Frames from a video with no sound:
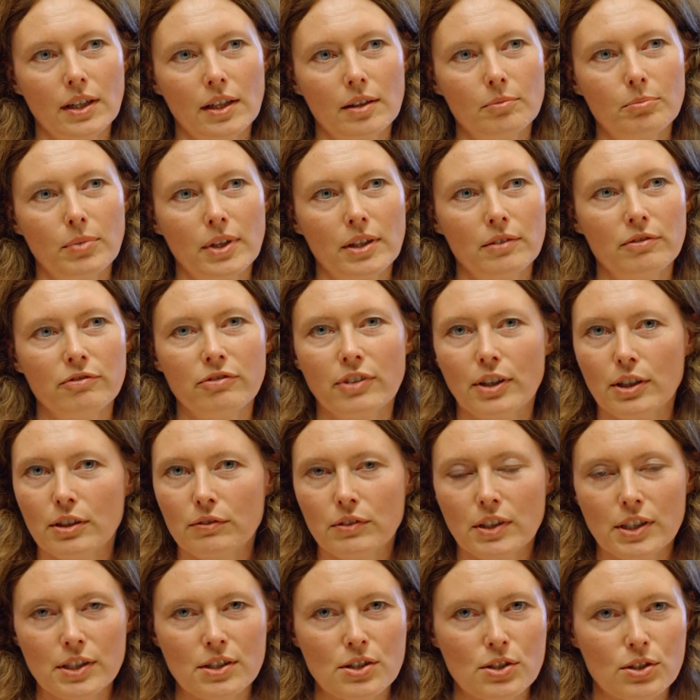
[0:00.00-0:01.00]
can play very,
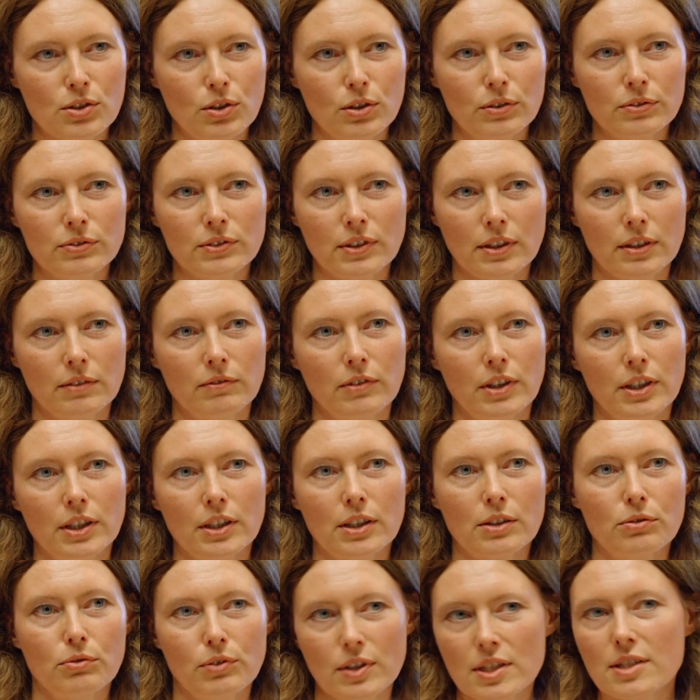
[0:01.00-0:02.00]
very soft and very
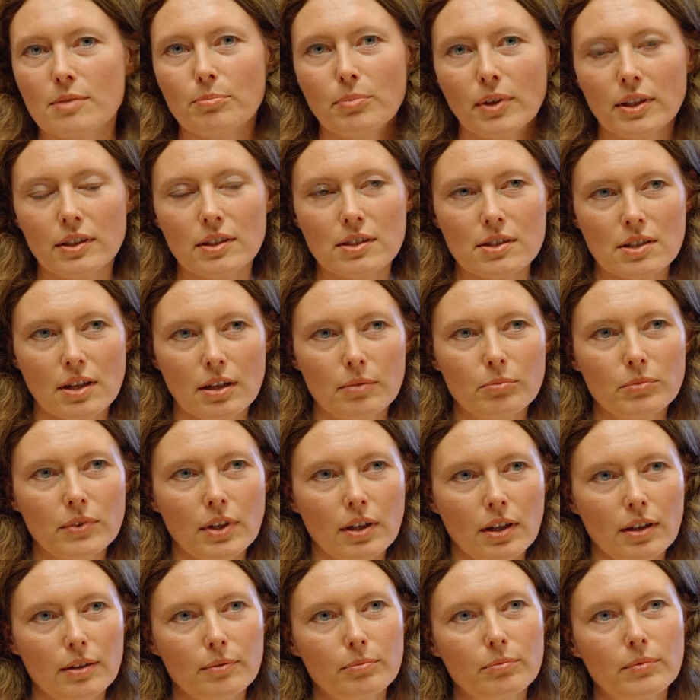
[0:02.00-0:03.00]
crisp at the same
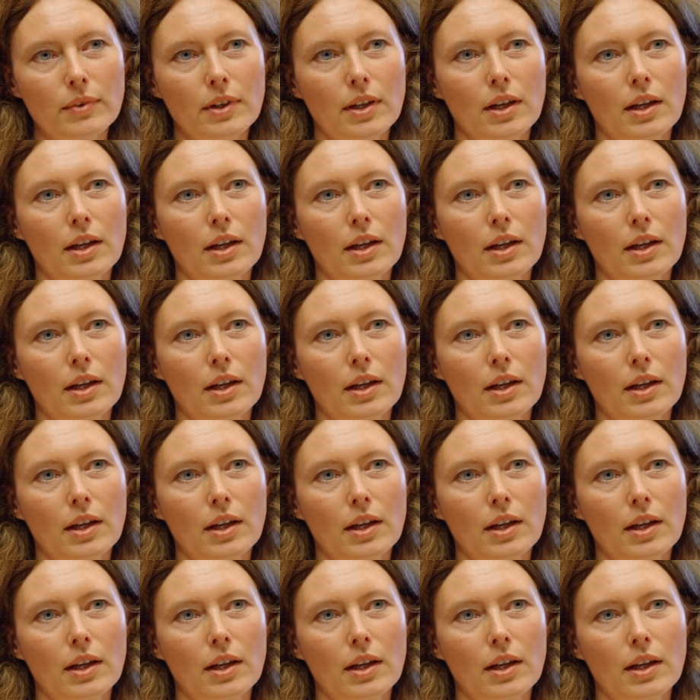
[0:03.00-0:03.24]
time.